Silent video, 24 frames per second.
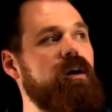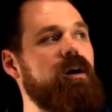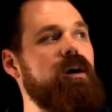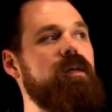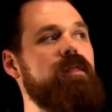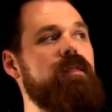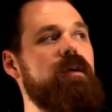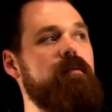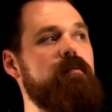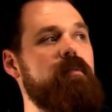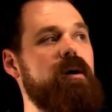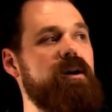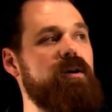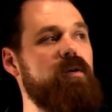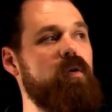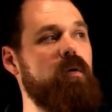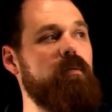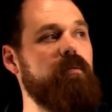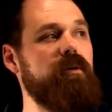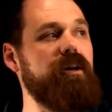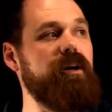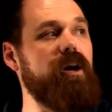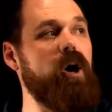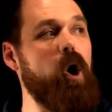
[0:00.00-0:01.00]
then my
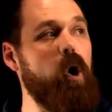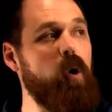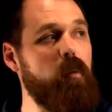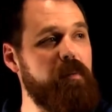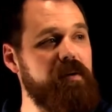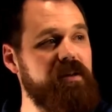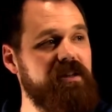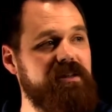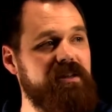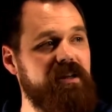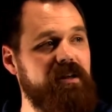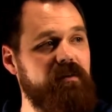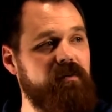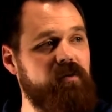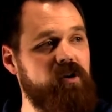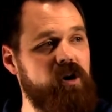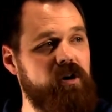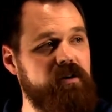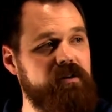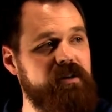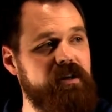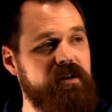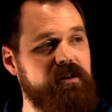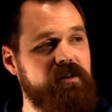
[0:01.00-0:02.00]
normally open set of
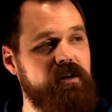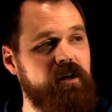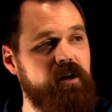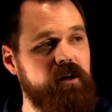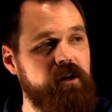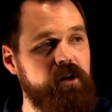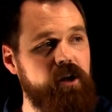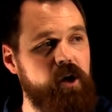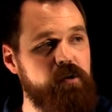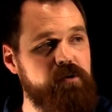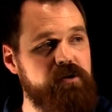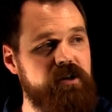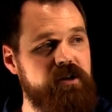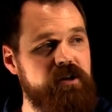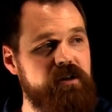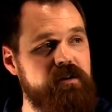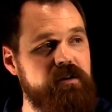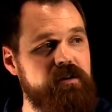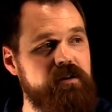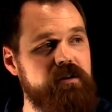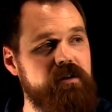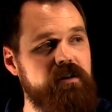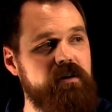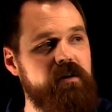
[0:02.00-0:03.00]
contacts
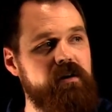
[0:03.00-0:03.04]
closes